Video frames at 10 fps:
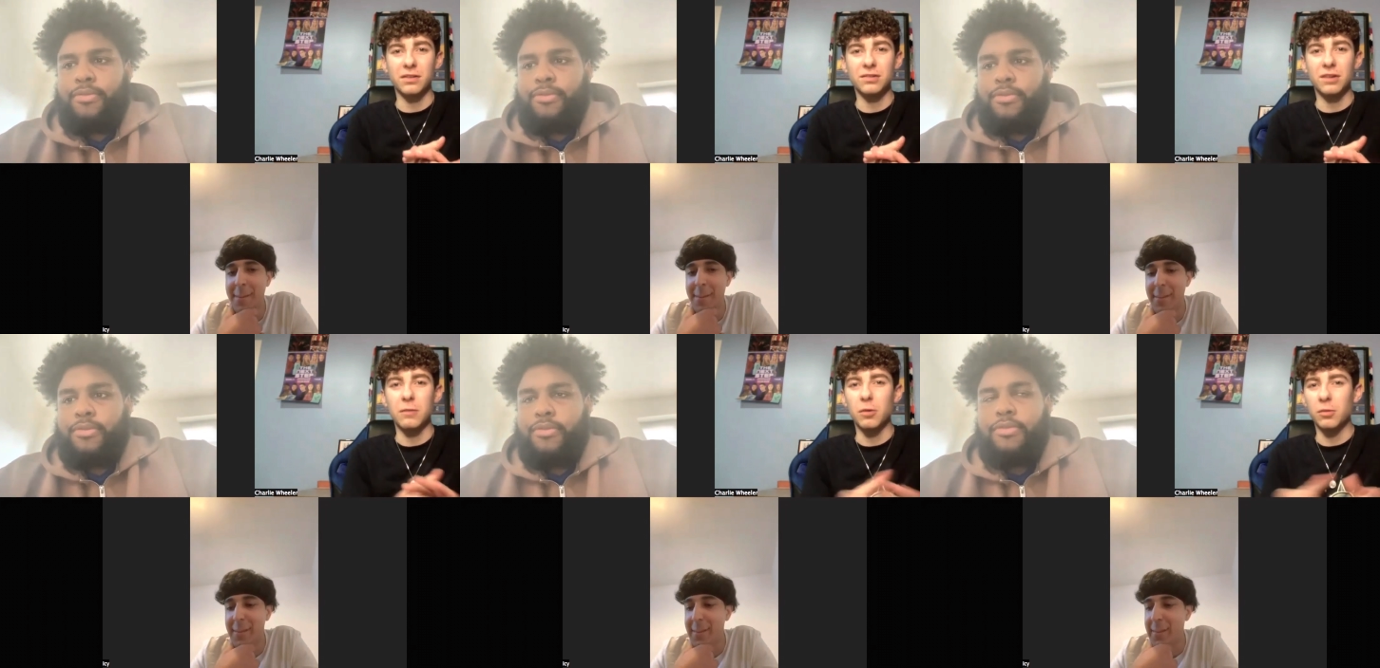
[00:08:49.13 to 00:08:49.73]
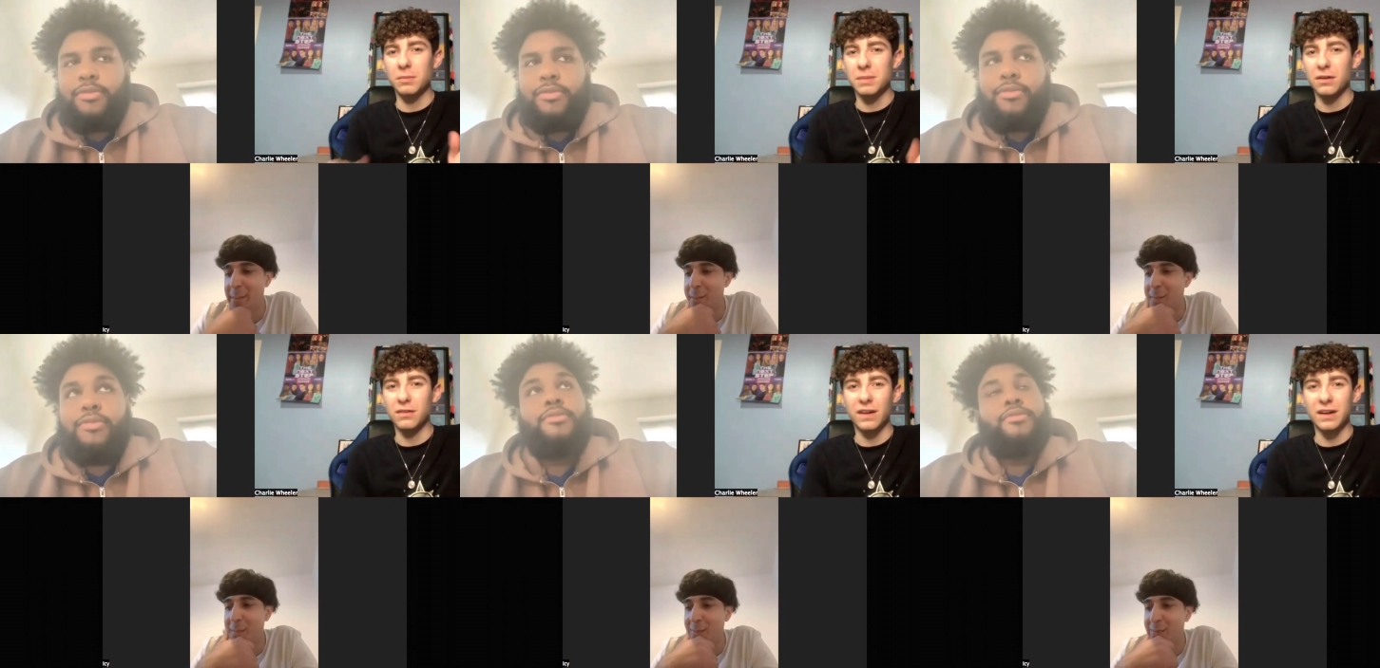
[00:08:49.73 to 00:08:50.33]
Speaker 1: on the show, what would be
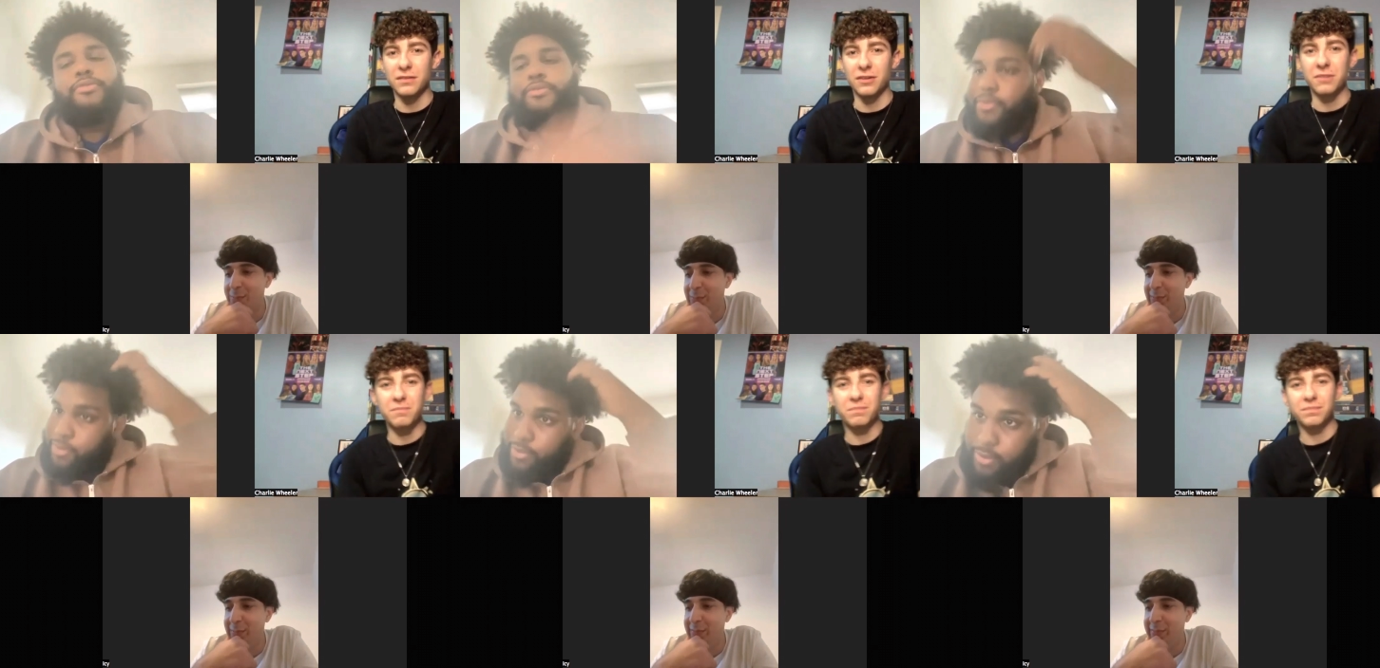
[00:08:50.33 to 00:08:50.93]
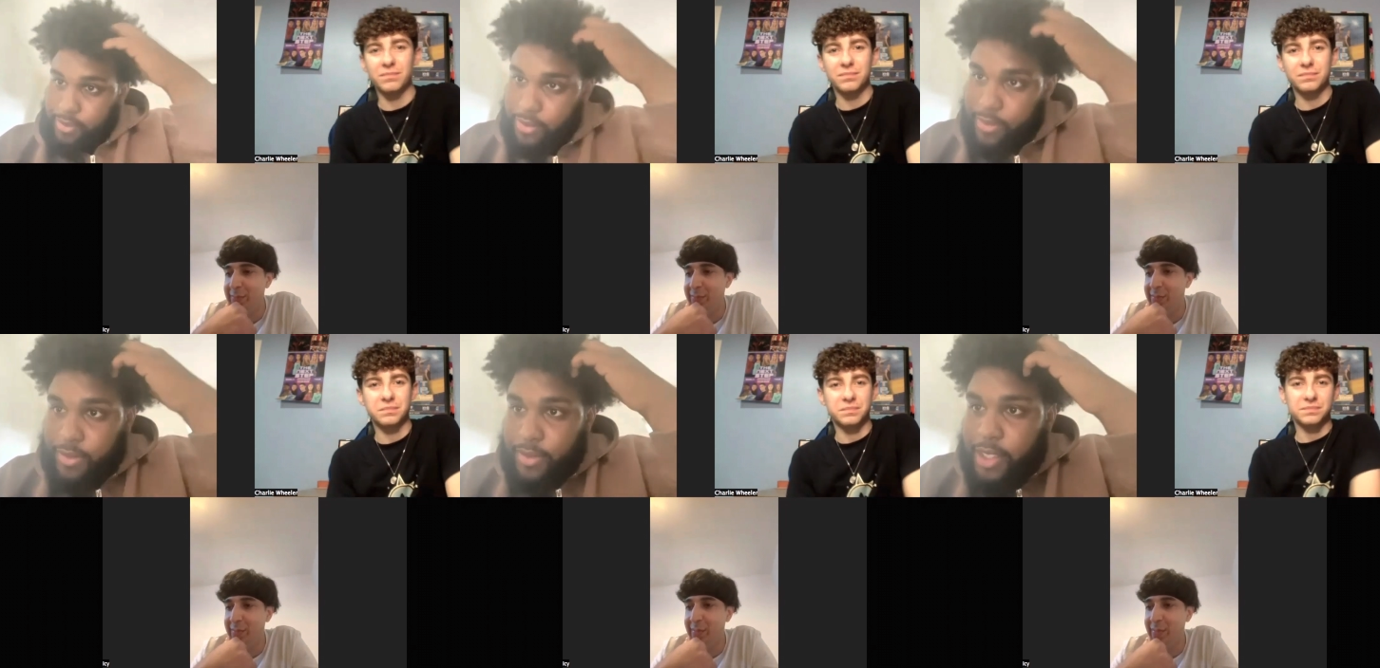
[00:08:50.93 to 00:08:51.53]
your favorite?
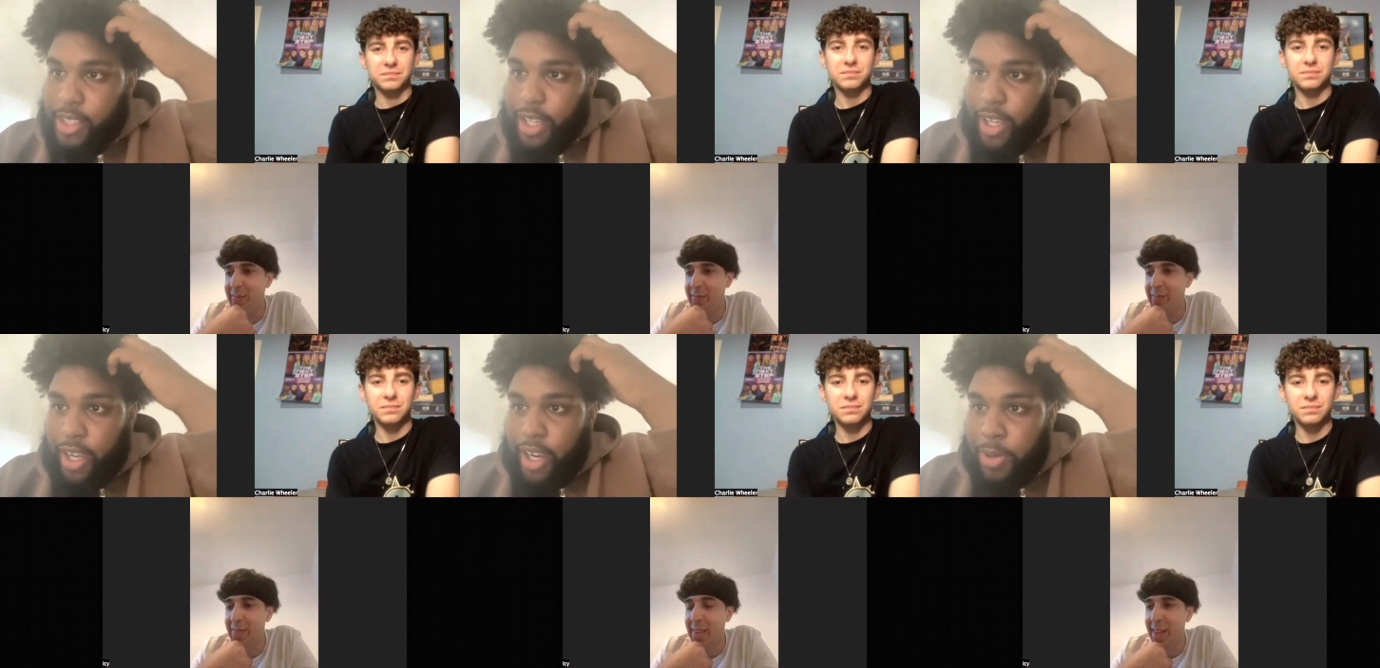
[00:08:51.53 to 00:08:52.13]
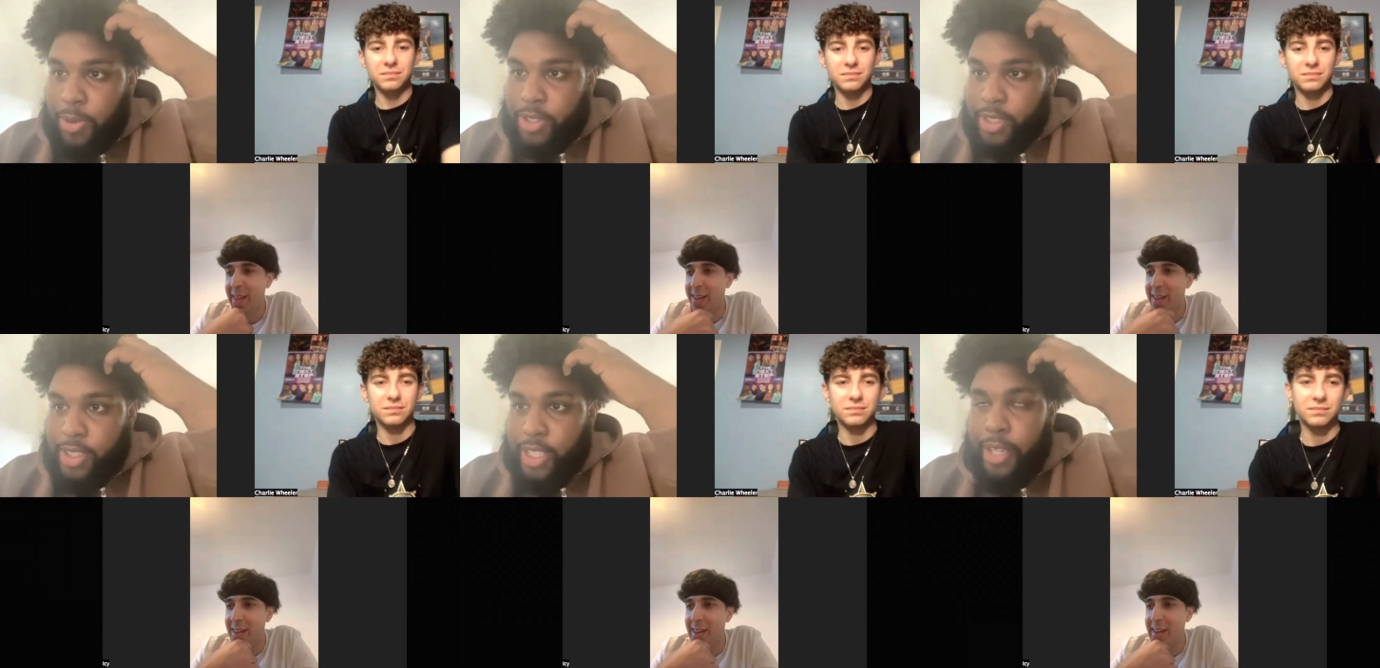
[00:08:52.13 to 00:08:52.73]
Speaker 2: I
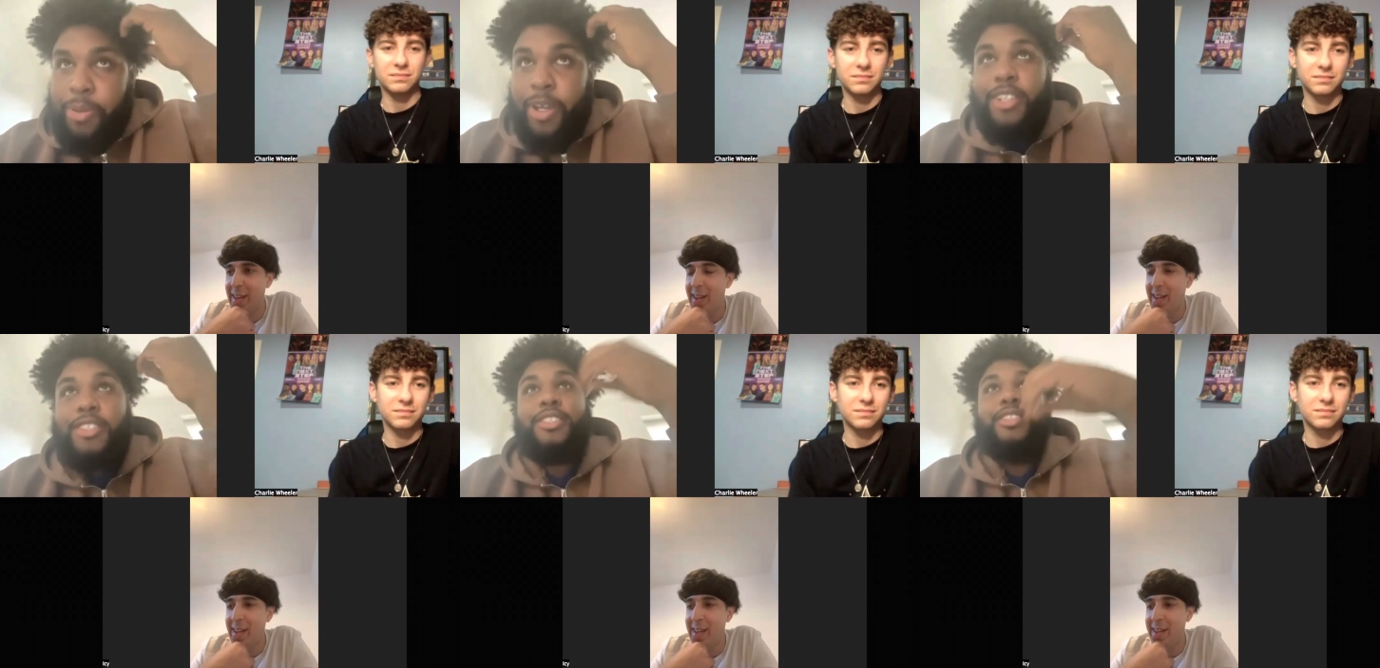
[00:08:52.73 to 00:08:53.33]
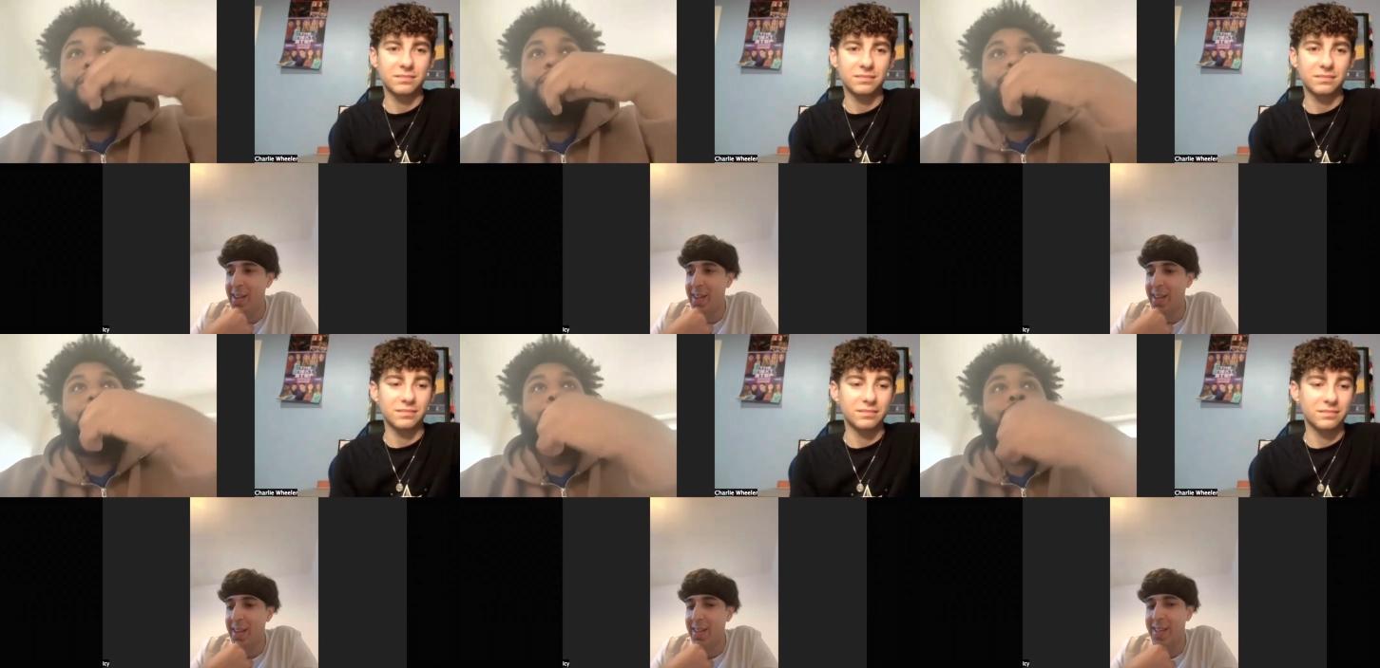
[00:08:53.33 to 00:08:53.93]
would say
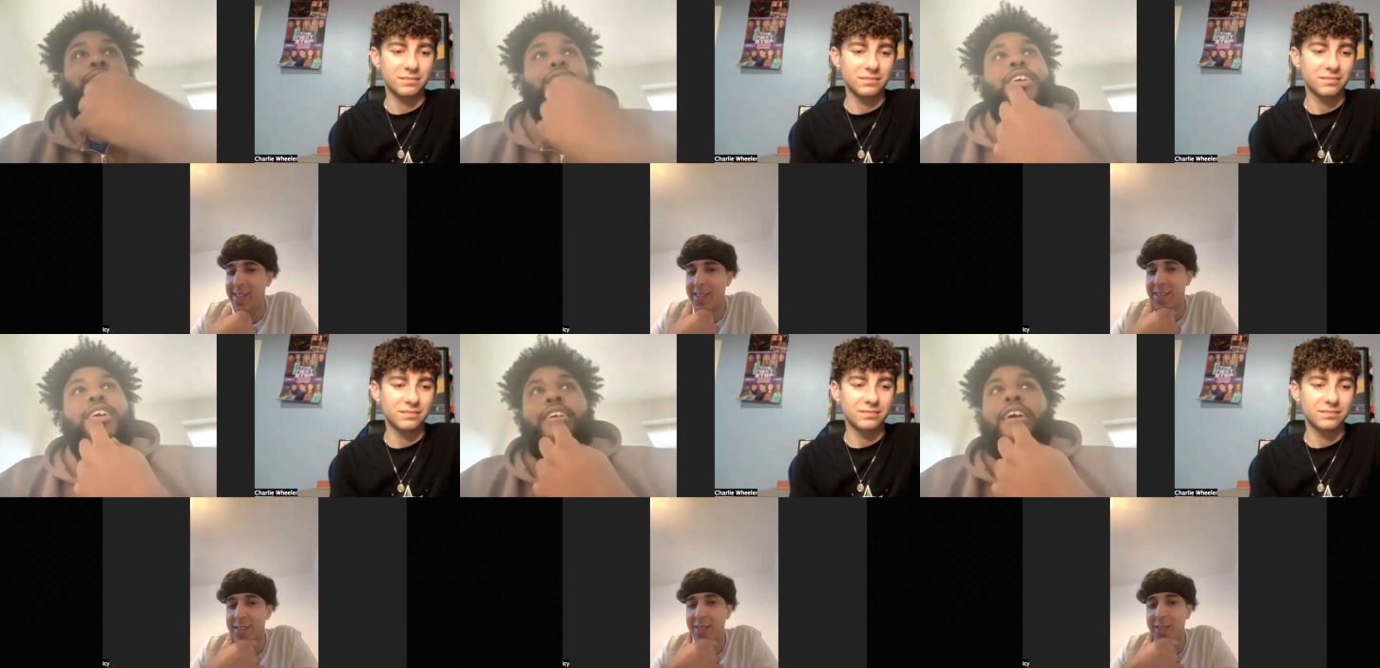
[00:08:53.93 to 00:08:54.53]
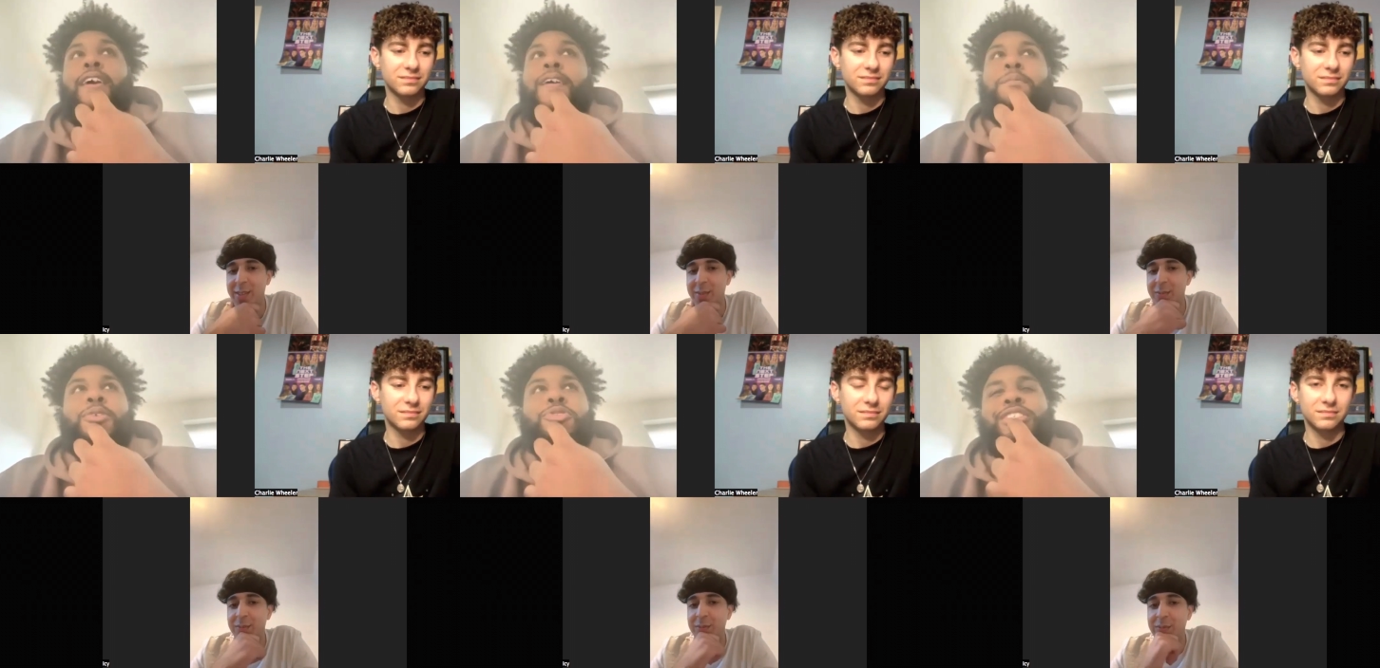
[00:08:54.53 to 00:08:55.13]
personally,
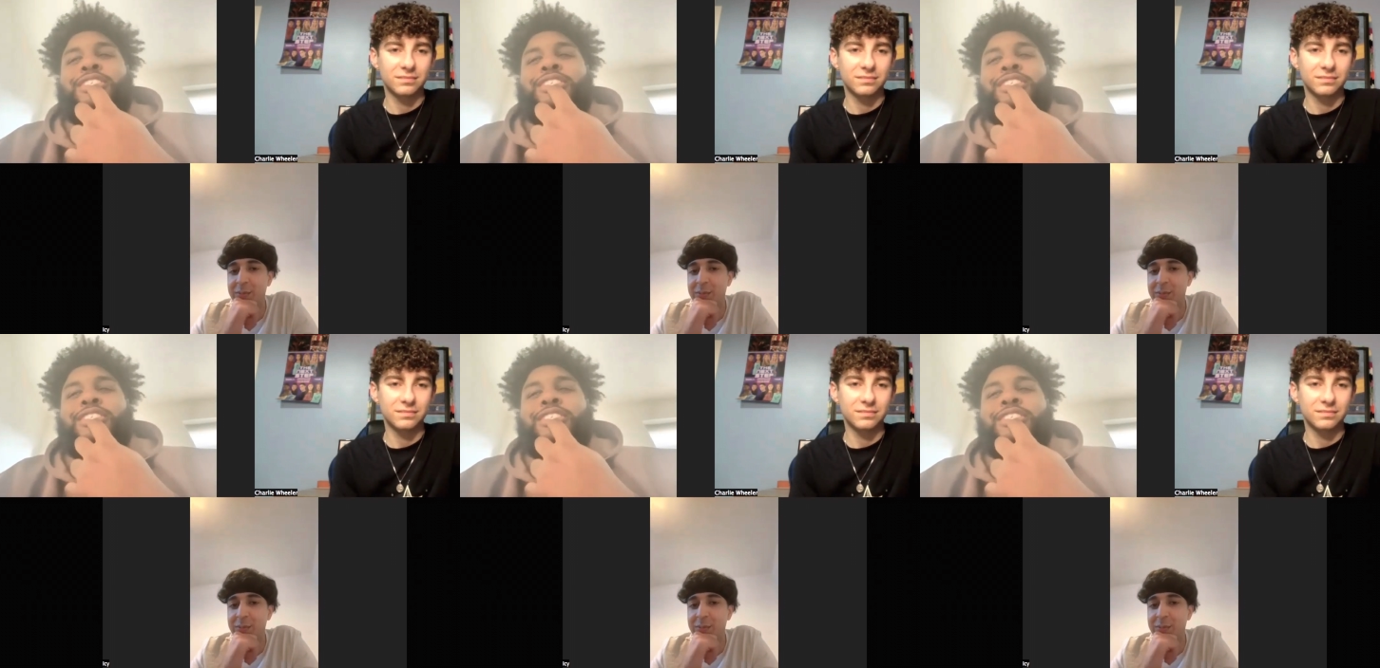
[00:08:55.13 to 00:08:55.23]
um, it was